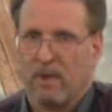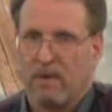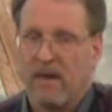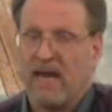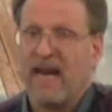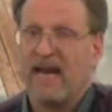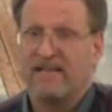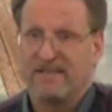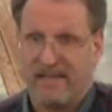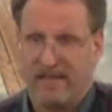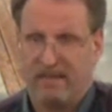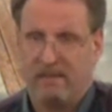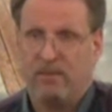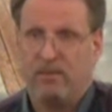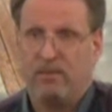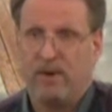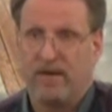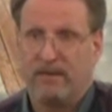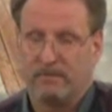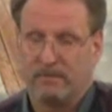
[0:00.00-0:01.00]
And I tell
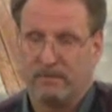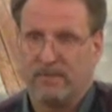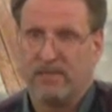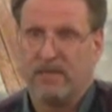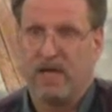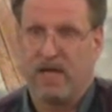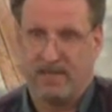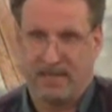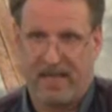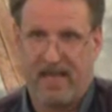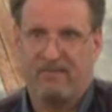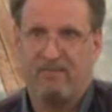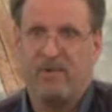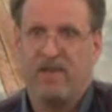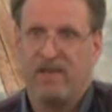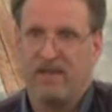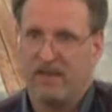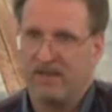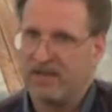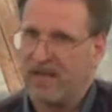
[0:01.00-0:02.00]
you what, when God gave
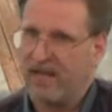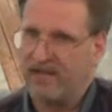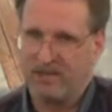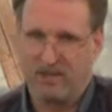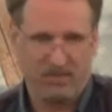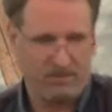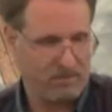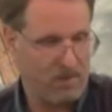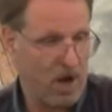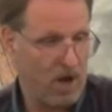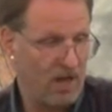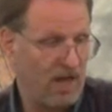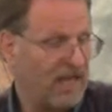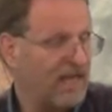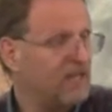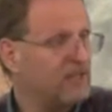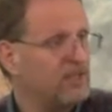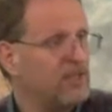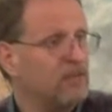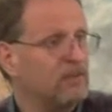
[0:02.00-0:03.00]
me this, all I
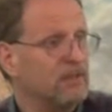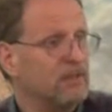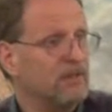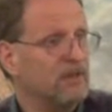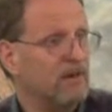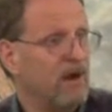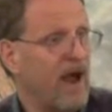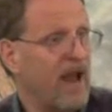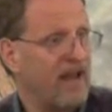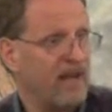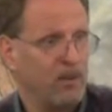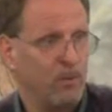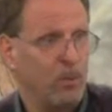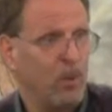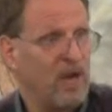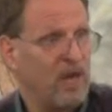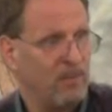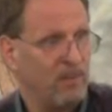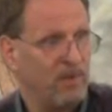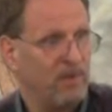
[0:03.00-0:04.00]
could do was cry and
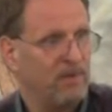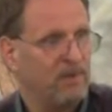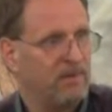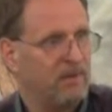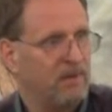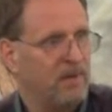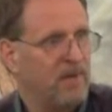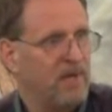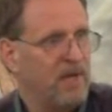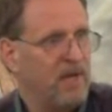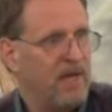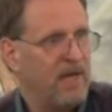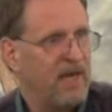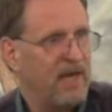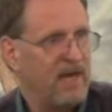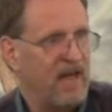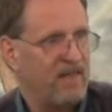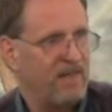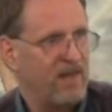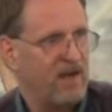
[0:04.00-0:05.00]
weep.
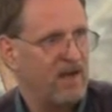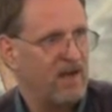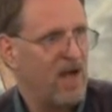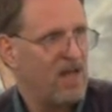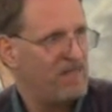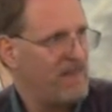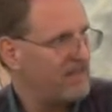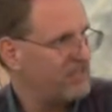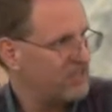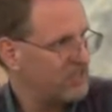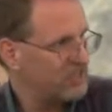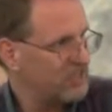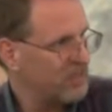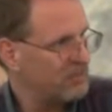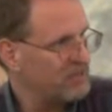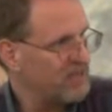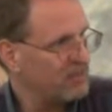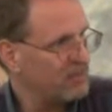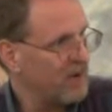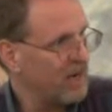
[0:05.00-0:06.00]
And I thought, God, that just
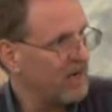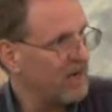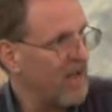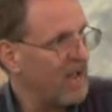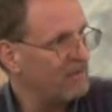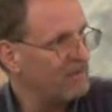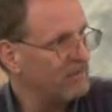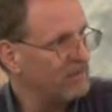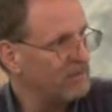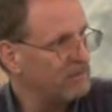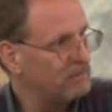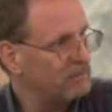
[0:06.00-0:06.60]
sums up our life.